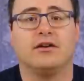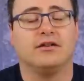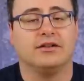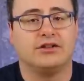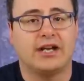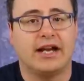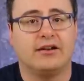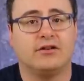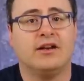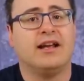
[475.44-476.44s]
on the
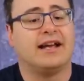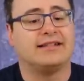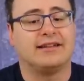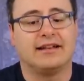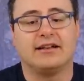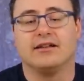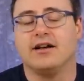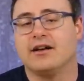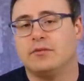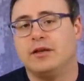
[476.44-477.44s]
channel, as I think a
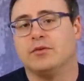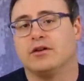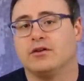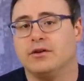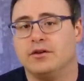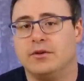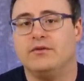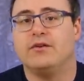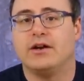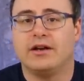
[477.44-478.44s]
lot of people are going to be
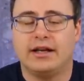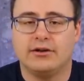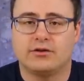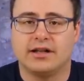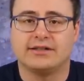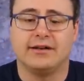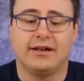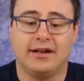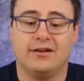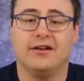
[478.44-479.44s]
very interested
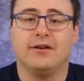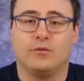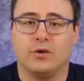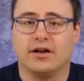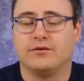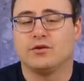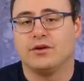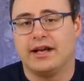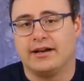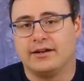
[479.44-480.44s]
in what I've
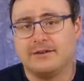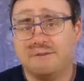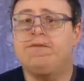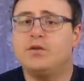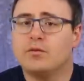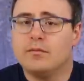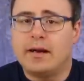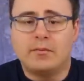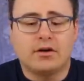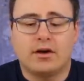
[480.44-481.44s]
created. If you
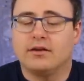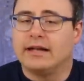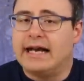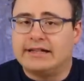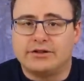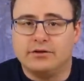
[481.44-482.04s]
remember our last